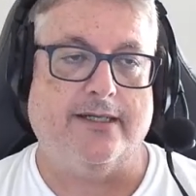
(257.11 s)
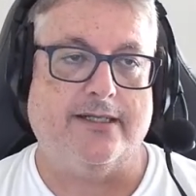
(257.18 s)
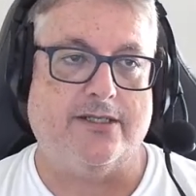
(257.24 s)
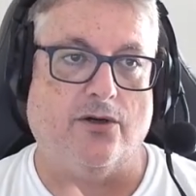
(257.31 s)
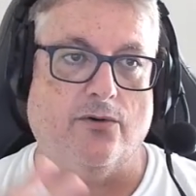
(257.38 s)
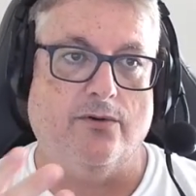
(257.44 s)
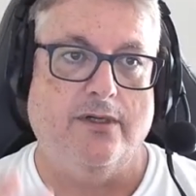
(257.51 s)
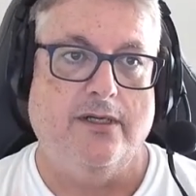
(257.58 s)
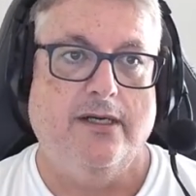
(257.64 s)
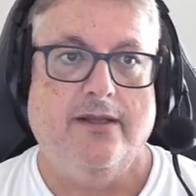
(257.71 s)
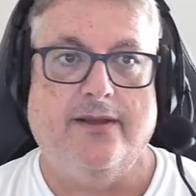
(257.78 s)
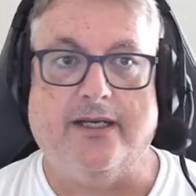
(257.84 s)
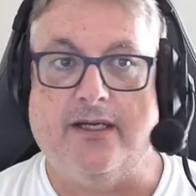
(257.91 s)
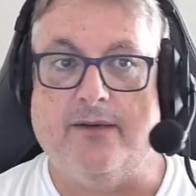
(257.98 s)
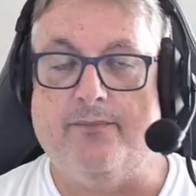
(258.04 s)
So
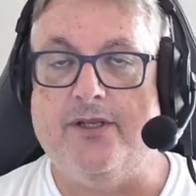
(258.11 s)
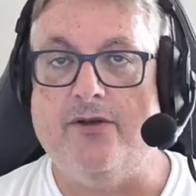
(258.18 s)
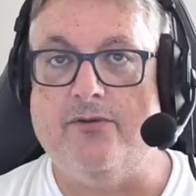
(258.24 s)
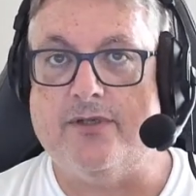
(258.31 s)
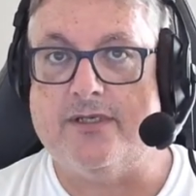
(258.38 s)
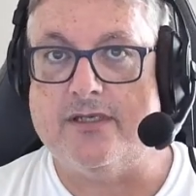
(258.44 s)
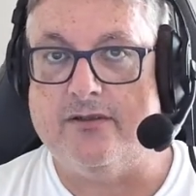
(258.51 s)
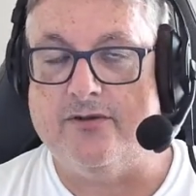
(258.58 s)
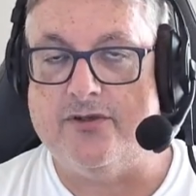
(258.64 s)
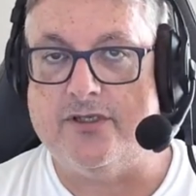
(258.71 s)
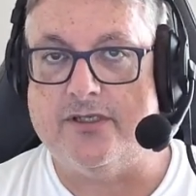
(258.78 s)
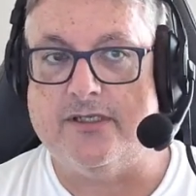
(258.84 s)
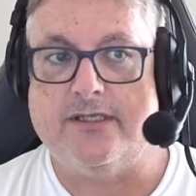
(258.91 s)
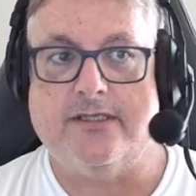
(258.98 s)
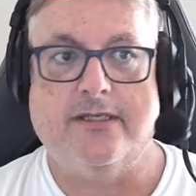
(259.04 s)
the compute
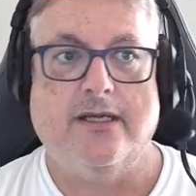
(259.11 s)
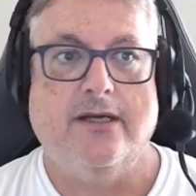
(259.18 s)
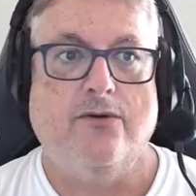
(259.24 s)
solutions,